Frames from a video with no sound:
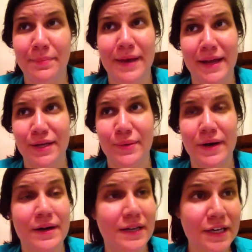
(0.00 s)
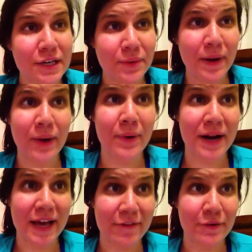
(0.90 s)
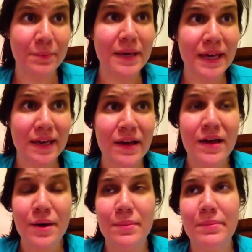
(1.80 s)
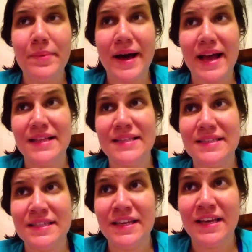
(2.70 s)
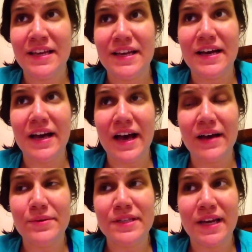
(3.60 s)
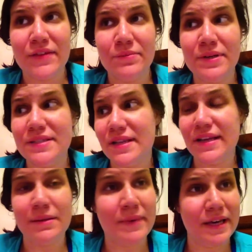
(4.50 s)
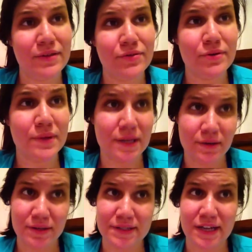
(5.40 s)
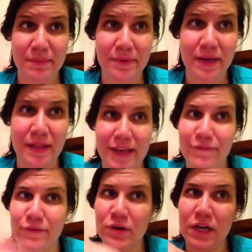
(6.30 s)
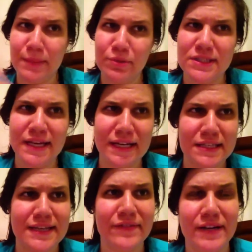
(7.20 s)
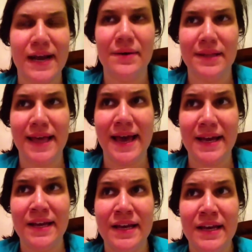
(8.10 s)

anywhere near where I want to ever be, but I was kind of impressed that I could make it through without only stopping for a couple seconds every now and then.